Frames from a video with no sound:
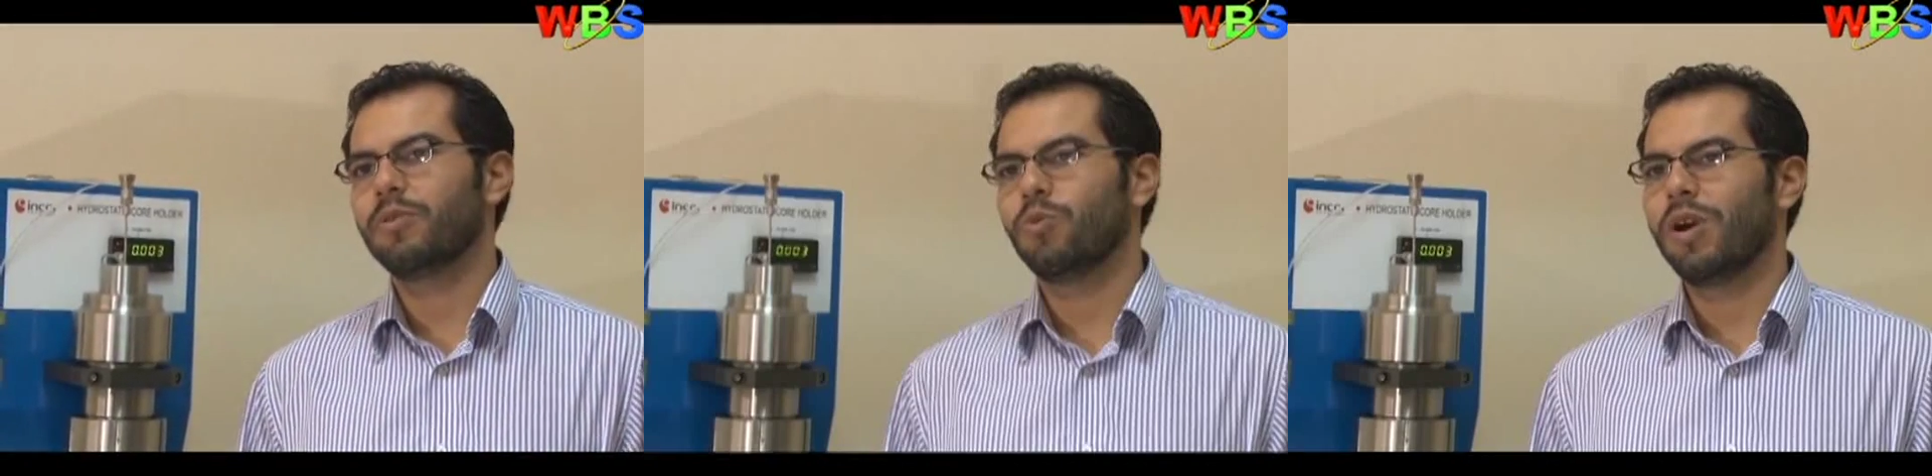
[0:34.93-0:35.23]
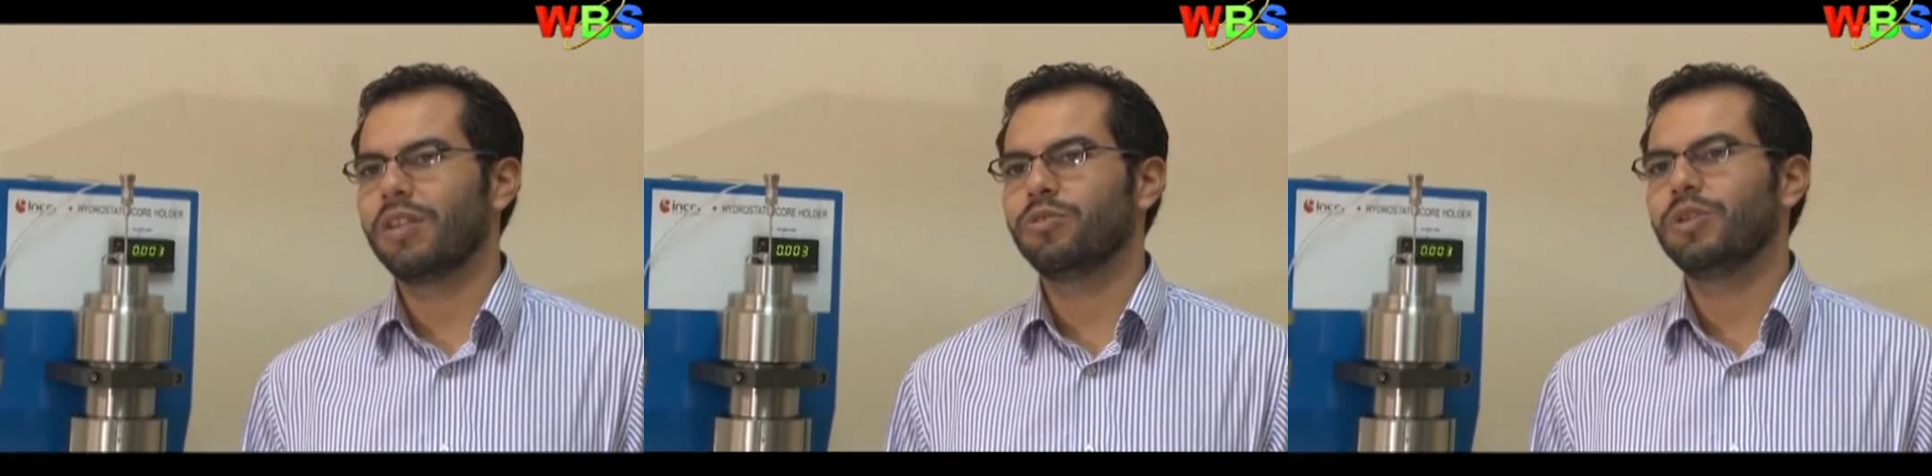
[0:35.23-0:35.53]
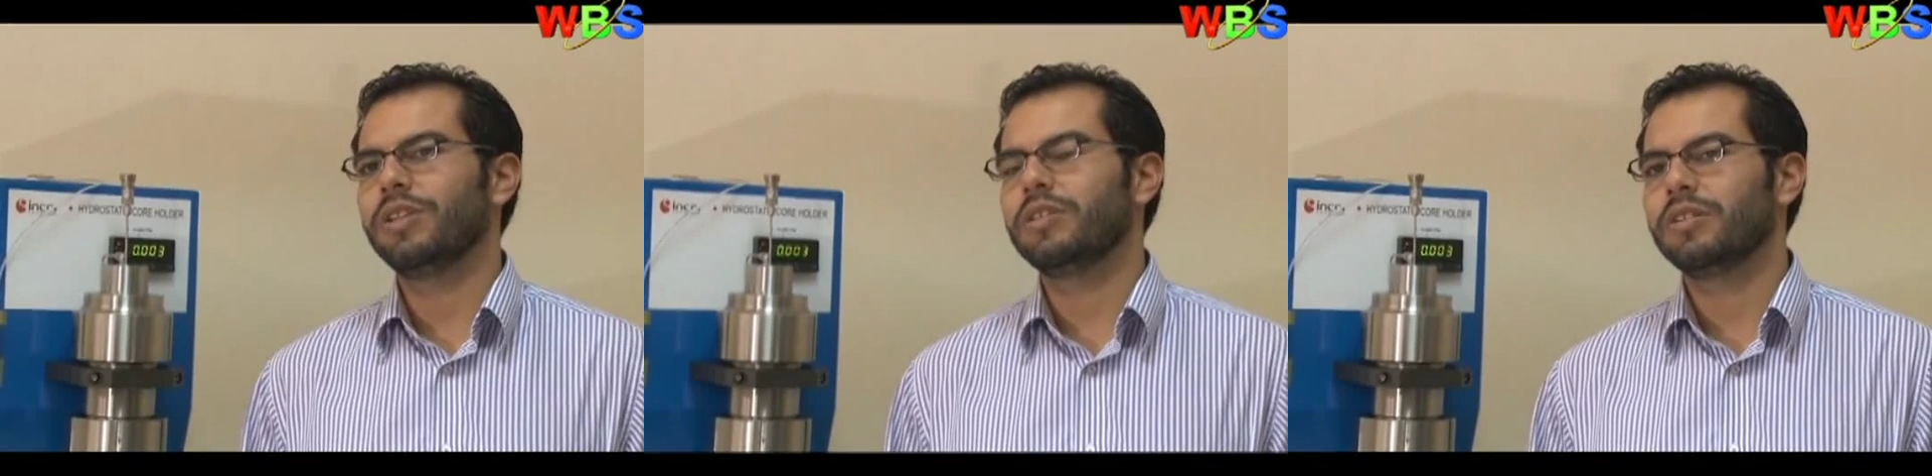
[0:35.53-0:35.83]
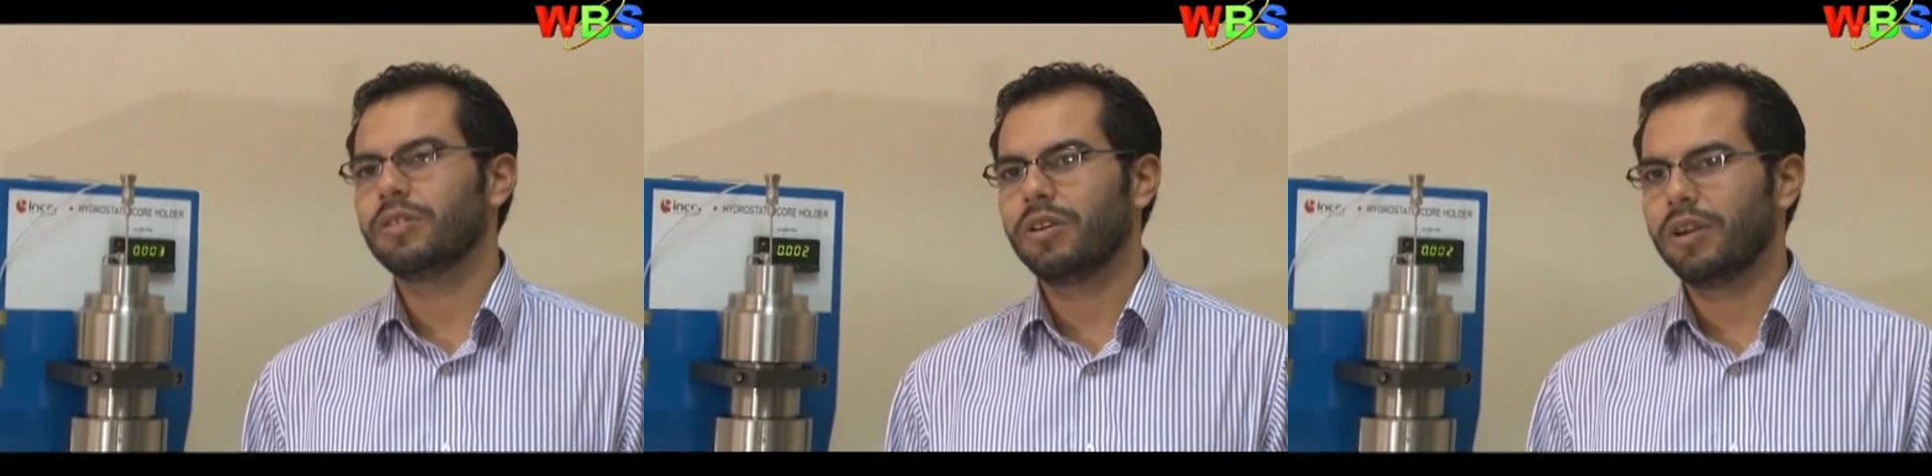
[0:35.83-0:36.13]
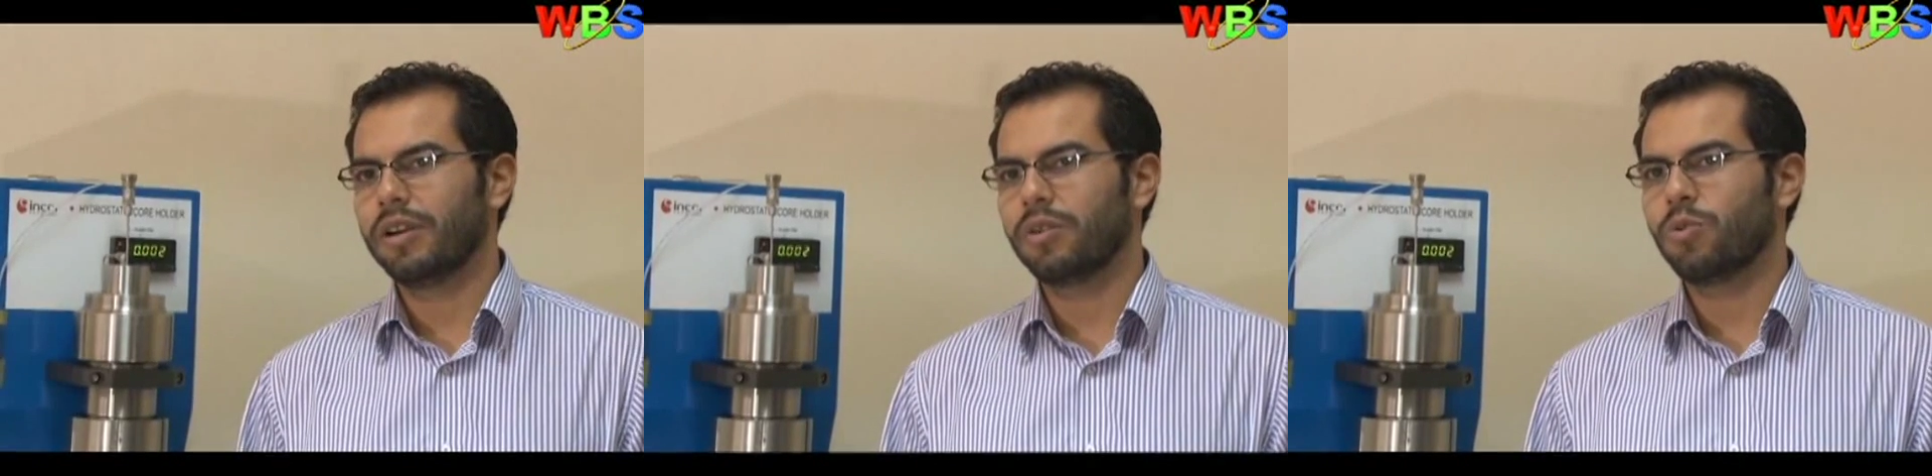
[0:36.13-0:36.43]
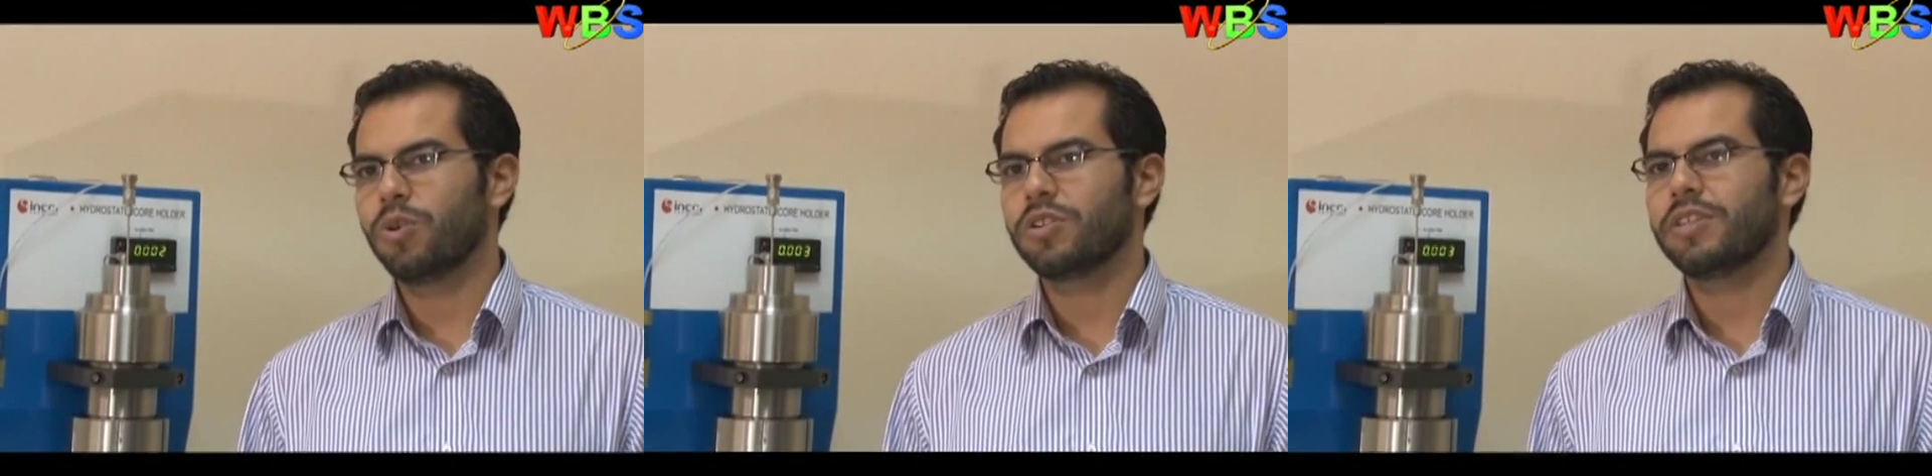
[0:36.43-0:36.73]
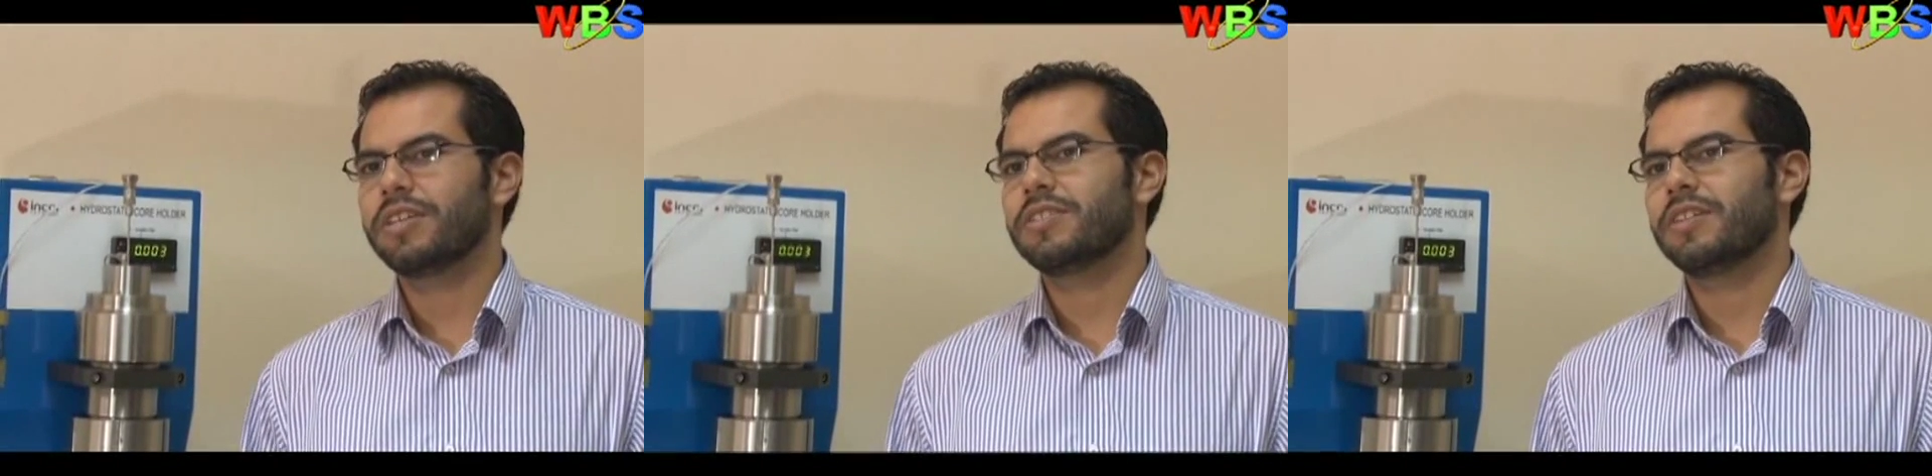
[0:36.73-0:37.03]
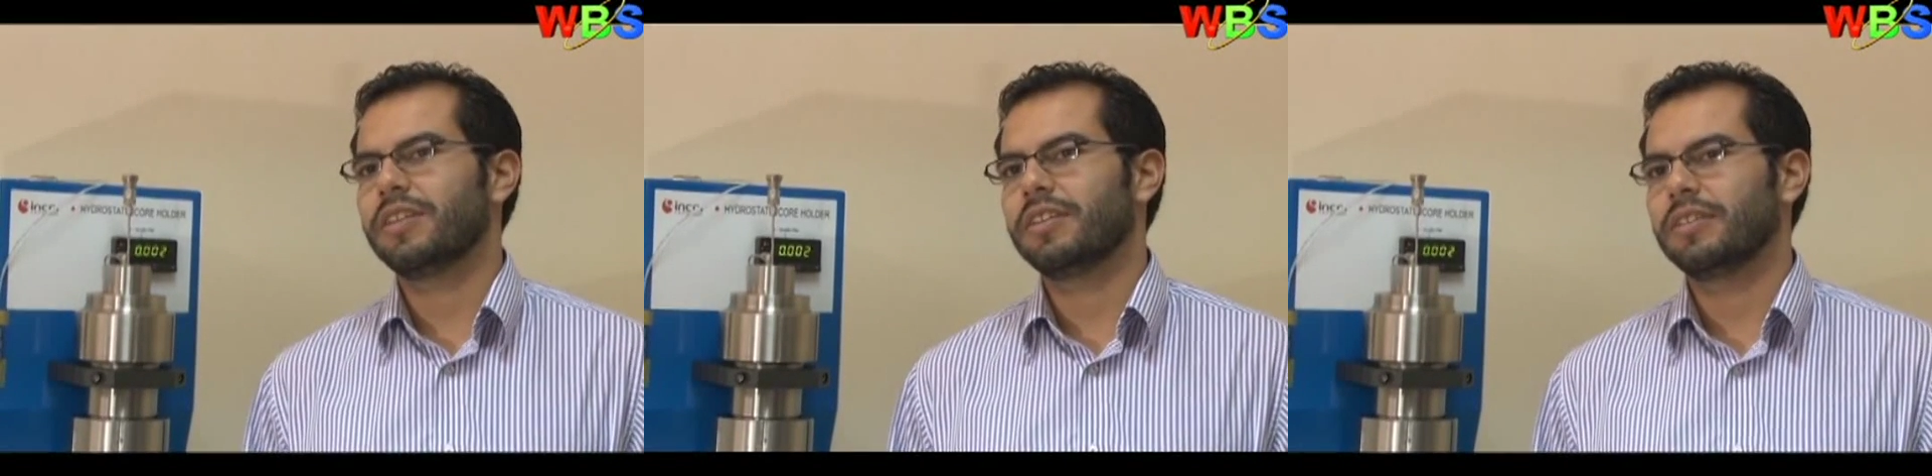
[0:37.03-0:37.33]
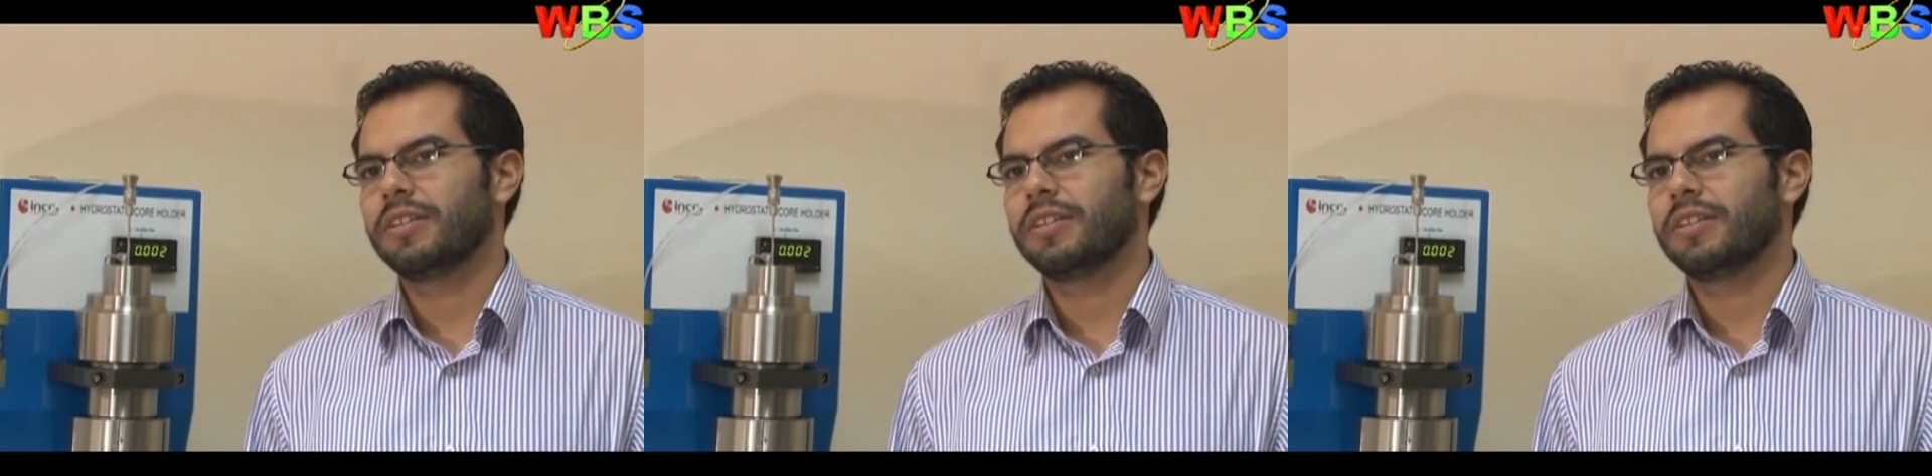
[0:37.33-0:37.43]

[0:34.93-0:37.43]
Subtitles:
while doing core testing